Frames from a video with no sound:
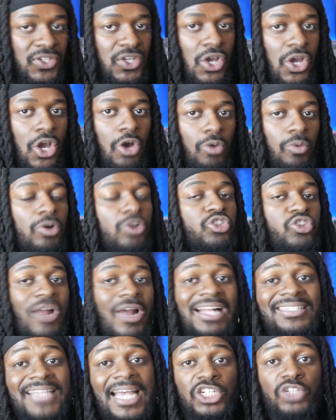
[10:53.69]
well,
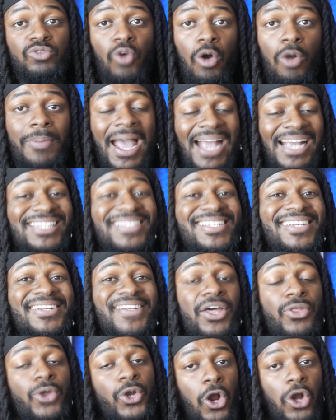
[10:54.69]
Transaction Rollback is
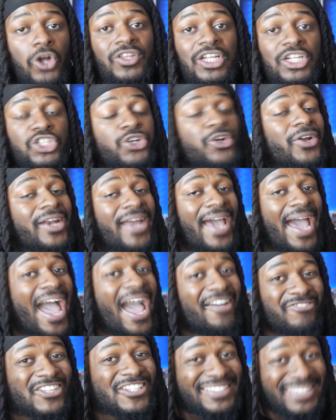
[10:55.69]
another card that you're going to have
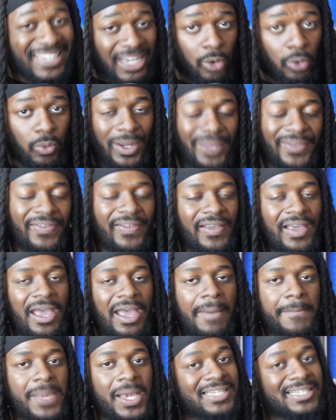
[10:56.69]
to deal with
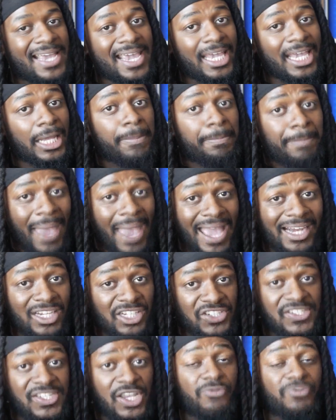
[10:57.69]
because it can banish
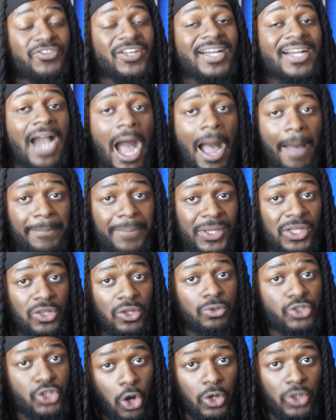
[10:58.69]
itself to copy those
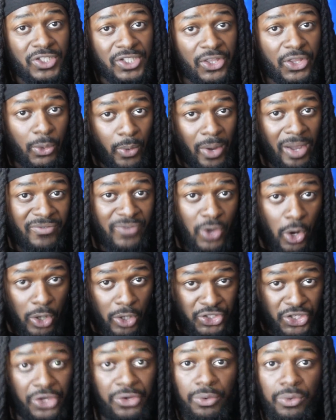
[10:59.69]
cards in the graveyard
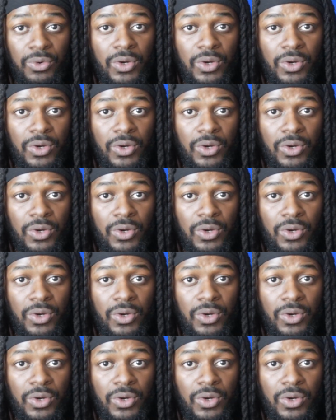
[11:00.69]
too.